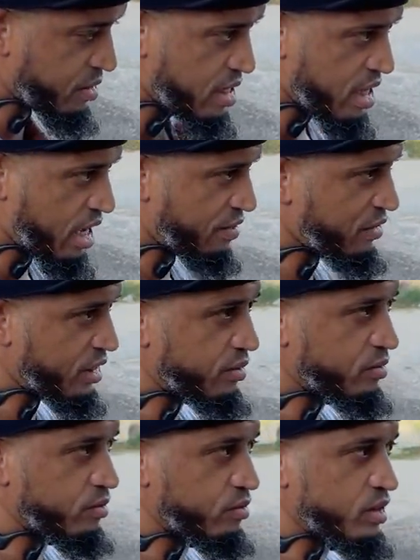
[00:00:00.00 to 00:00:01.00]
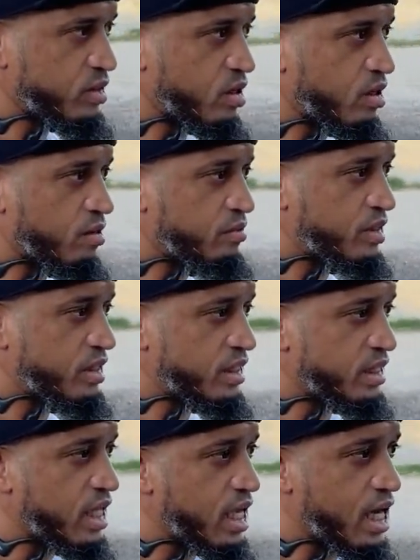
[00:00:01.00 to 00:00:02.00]
But I feel like even when we started our
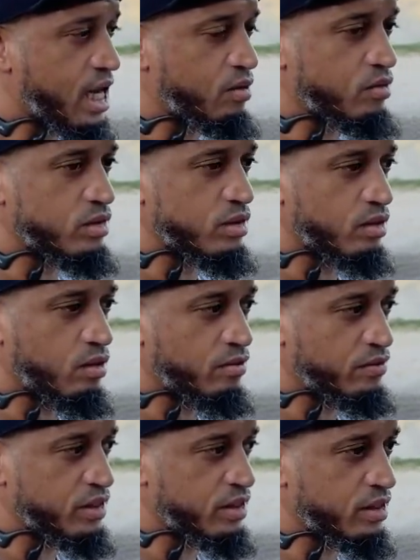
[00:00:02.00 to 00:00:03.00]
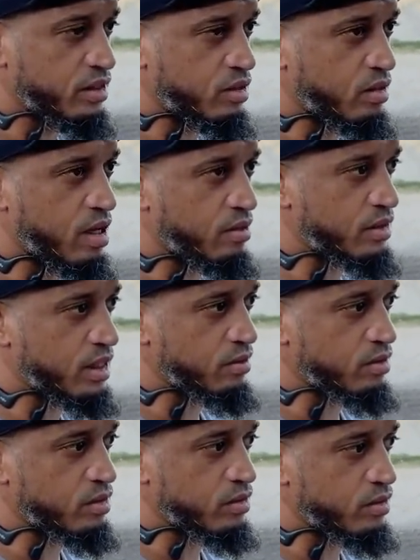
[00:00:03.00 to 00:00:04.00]
business, I was still an officer, so I was
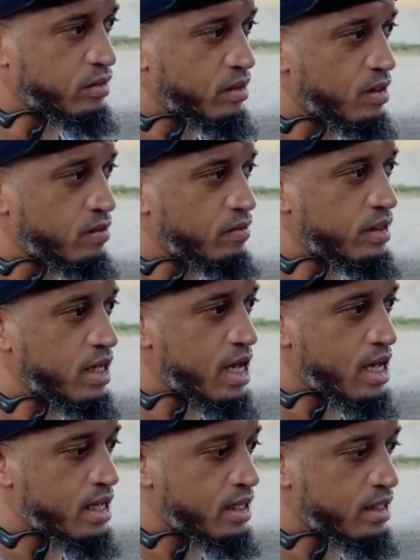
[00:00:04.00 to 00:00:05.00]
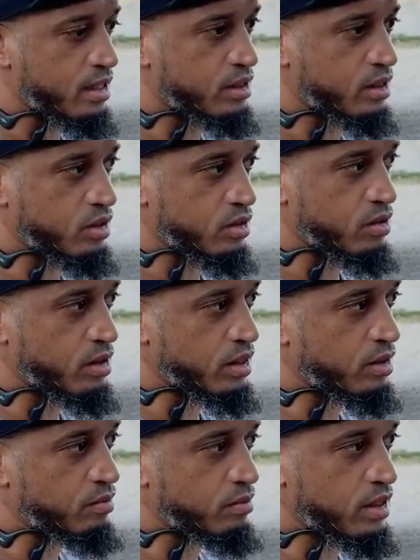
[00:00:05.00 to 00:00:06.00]
able to. We had a
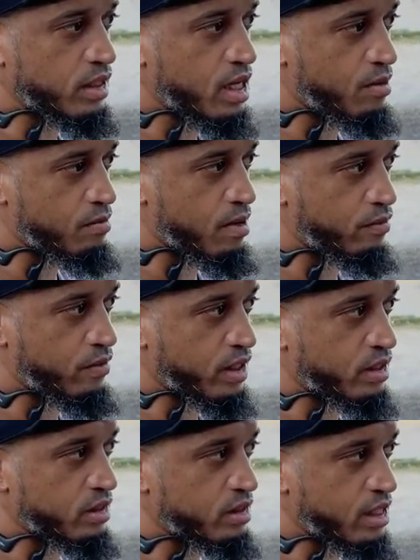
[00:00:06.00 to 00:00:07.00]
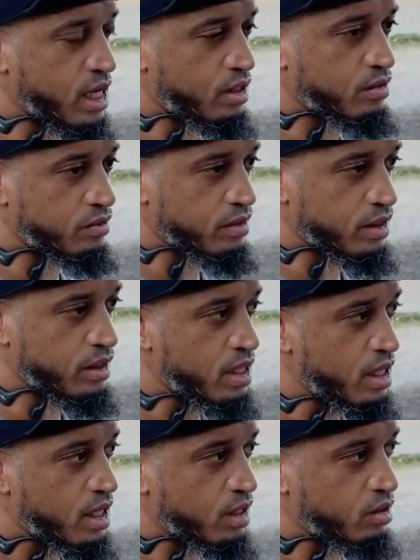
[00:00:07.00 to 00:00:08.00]
security of me having my regular salary
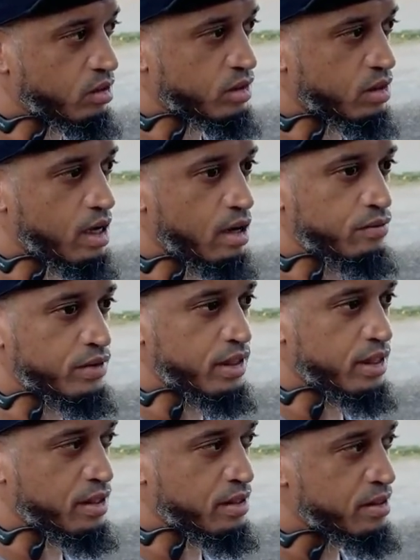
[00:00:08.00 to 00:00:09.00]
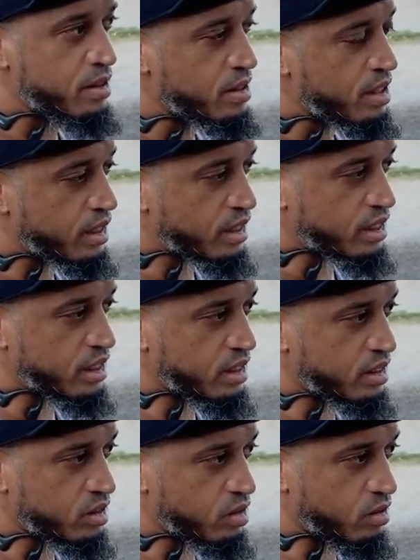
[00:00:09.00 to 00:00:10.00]
and also health care and the
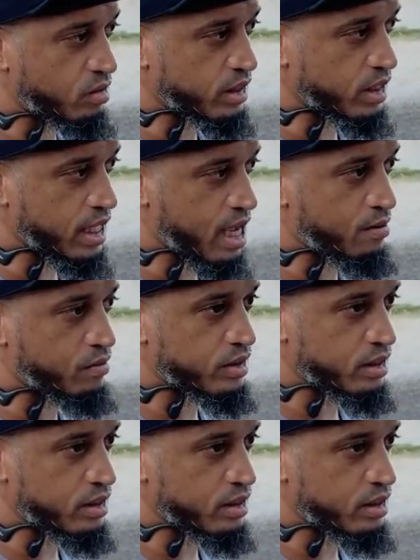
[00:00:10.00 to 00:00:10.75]
kids. So it was like that